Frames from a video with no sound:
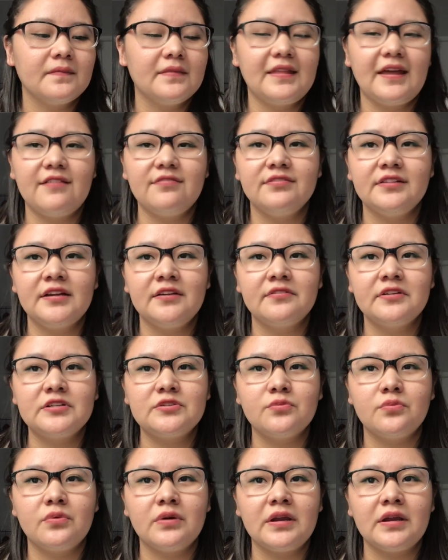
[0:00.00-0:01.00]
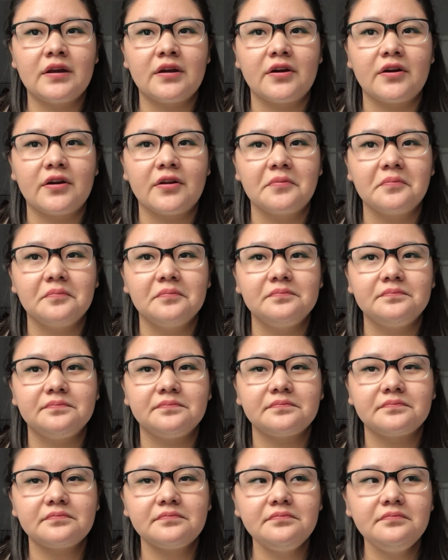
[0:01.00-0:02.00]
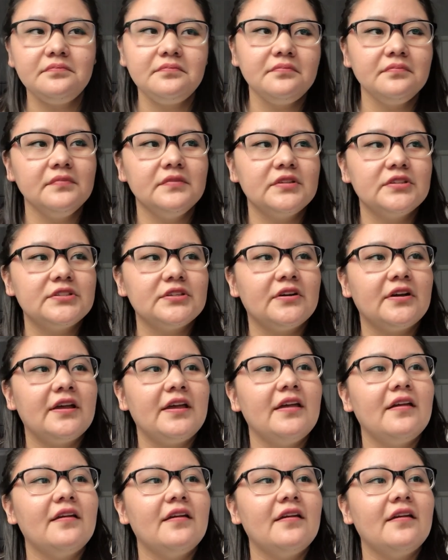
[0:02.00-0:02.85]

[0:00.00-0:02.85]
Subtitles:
that flavor is weird. So